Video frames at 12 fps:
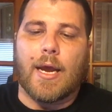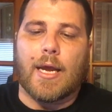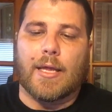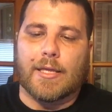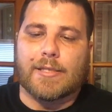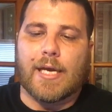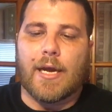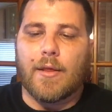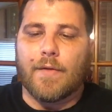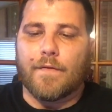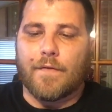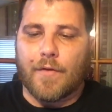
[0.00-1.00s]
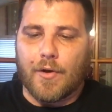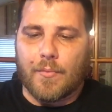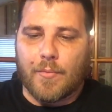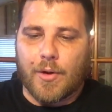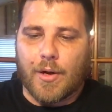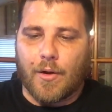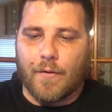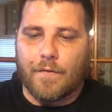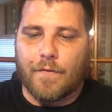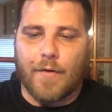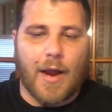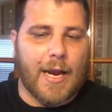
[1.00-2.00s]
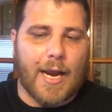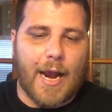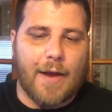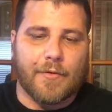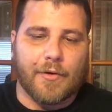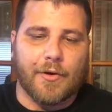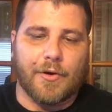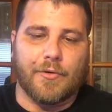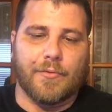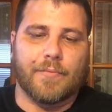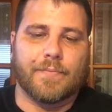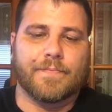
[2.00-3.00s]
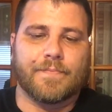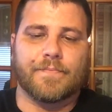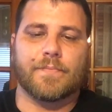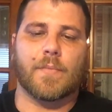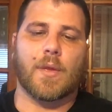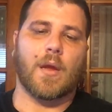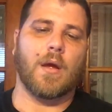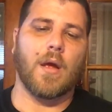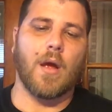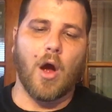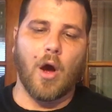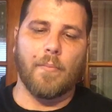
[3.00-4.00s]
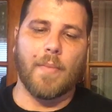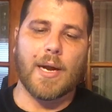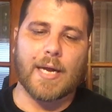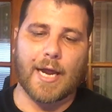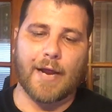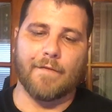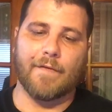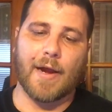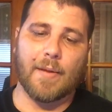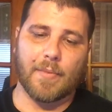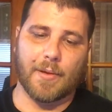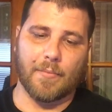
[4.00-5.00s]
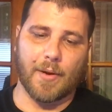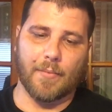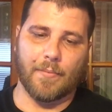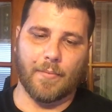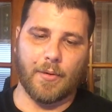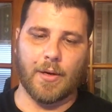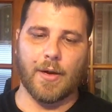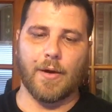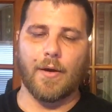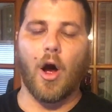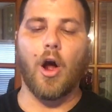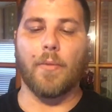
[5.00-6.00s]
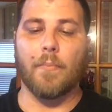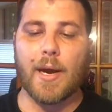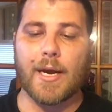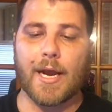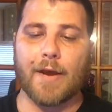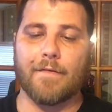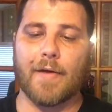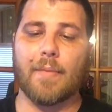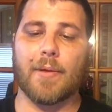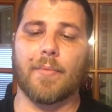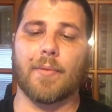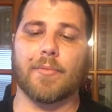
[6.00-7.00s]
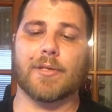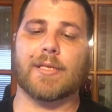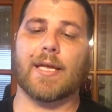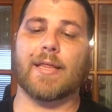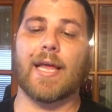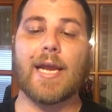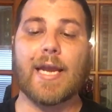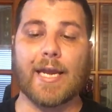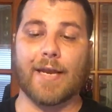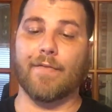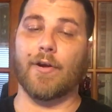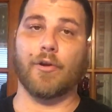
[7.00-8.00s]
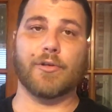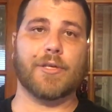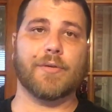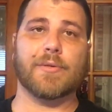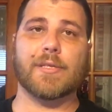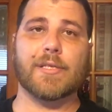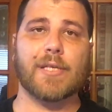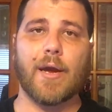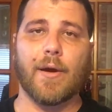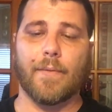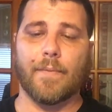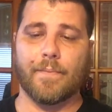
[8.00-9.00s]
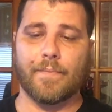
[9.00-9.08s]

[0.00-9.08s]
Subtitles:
in the jail infirmary on Friday afternoon. On Monday, family members said they didn't even know she was in jail,